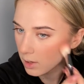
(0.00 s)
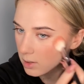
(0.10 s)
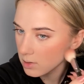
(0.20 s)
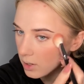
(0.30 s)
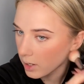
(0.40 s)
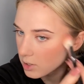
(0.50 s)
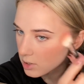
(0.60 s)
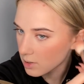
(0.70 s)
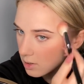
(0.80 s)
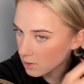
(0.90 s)
this so I
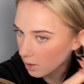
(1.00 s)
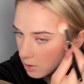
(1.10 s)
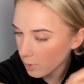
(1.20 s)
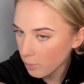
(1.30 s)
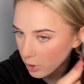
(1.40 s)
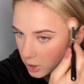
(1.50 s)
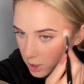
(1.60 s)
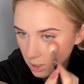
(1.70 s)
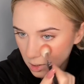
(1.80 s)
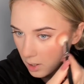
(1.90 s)
just dunked my brush
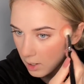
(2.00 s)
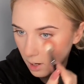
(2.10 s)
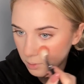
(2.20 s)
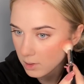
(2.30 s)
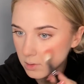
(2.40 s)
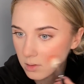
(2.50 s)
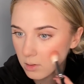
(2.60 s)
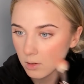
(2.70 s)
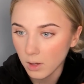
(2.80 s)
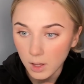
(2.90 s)
in and now it's
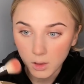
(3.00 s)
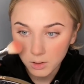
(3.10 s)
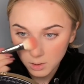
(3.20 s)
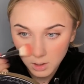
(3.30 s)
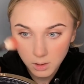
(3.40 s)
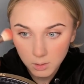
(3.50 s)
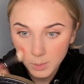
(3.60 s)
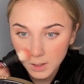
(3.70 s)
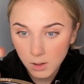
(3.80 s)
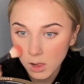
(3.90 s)
I look a little
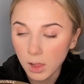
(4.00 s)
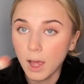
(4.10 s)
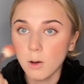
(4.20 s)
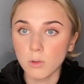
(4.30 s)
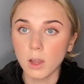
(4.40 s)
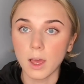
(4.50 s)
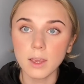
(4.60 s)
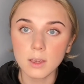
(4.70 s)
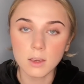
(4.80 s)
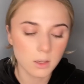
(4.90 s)
bit clown
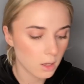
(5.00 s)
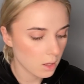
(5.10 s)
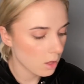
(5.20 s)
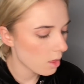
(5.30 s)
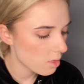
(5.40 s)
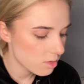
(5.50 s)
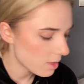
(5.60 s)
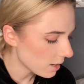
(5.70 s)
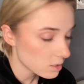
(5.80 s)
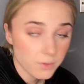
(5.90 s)
like
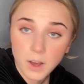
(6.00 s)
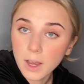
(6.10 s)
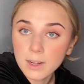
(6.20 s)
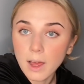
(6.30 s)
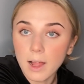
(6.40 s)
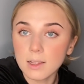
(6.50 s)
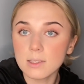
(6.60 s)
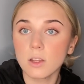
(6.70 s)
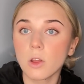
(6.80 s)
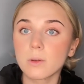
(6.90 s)
that's fine at least
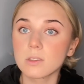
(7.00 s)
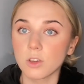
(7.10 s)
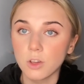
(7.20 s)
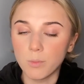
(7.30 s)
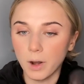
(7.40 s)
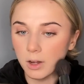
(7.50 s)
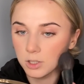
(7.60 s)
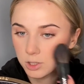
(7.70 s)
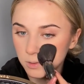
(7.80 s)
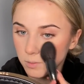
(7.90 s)
I know it's a good
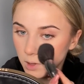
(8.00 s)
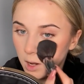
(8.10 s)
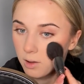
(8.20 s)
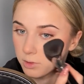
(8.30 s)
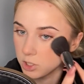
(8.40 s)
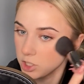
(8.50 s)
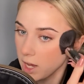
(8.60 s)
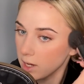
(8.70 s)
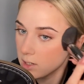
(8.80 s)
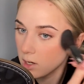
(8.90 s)
blush I love the
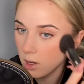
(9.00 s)
shade